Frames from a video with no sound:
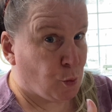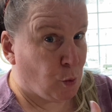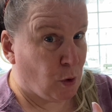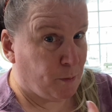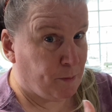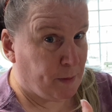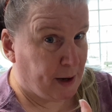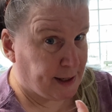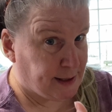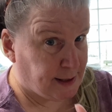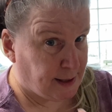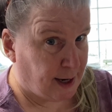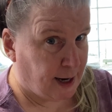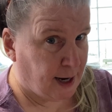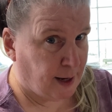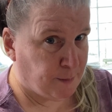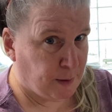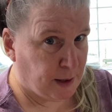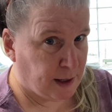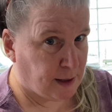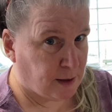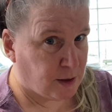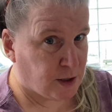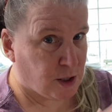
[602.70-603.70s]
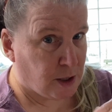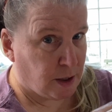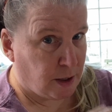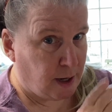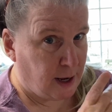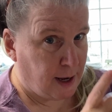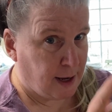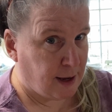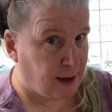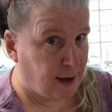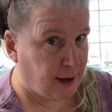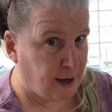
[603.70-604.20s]
with my timing so that
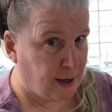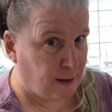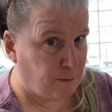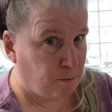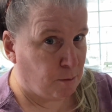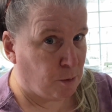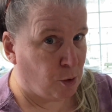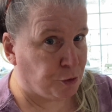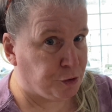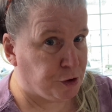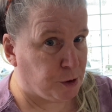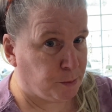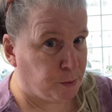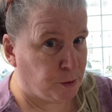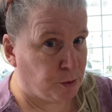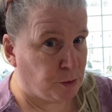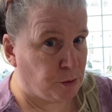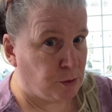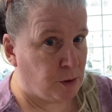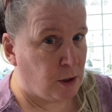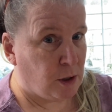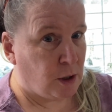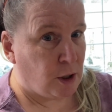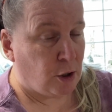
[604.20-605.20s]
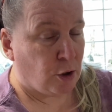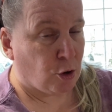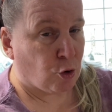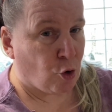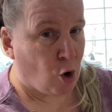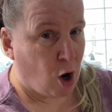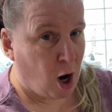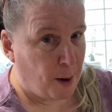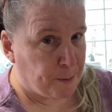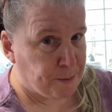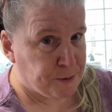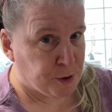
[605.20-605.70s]
I can get multiple
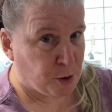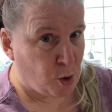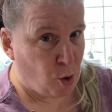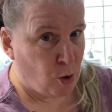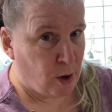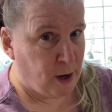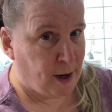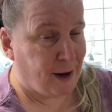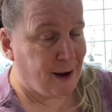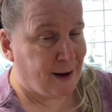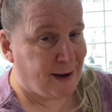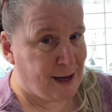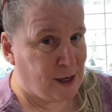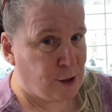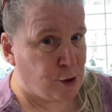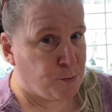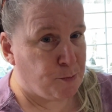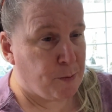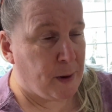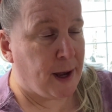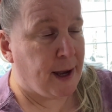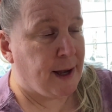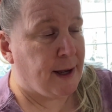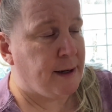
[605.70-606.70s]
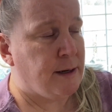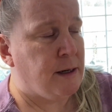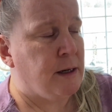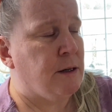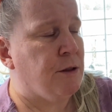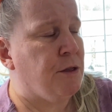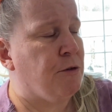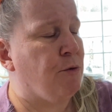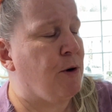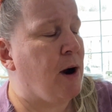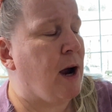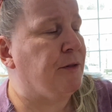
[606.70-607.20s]
crops going in each bed
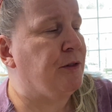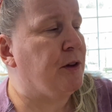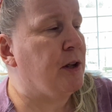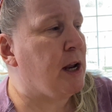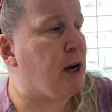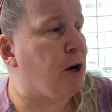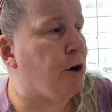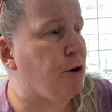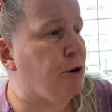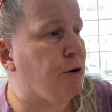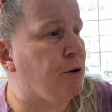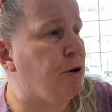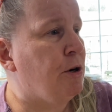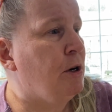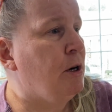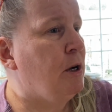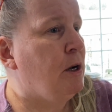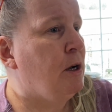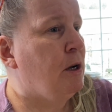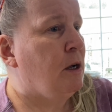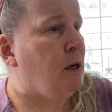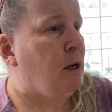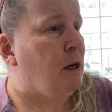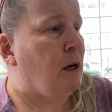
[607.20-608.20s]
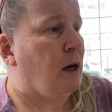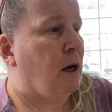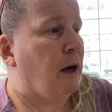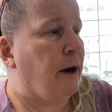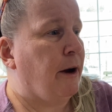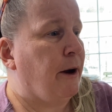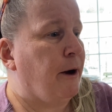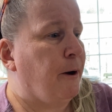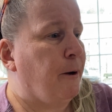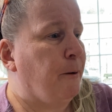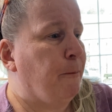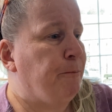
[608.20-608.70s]
throughout the year.
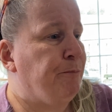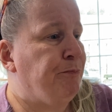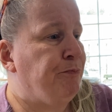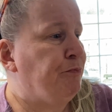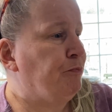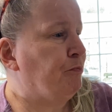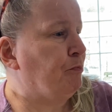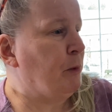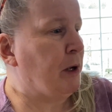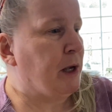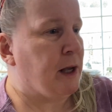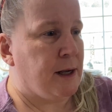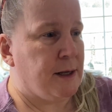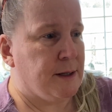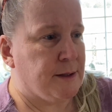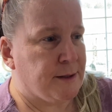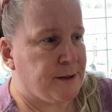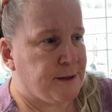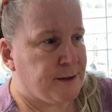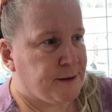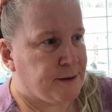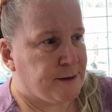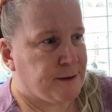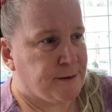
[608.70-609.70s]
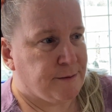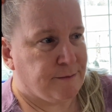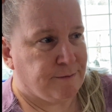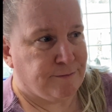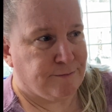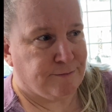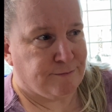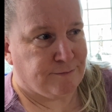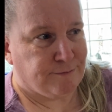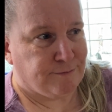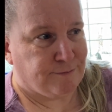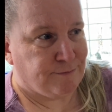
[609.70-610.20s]
Because,
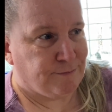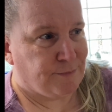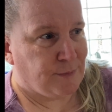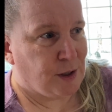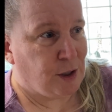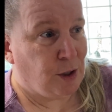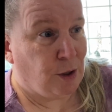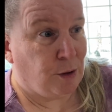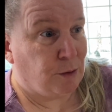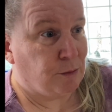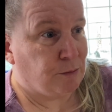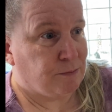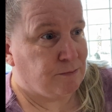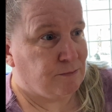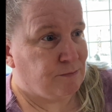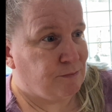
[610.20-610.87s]
you know,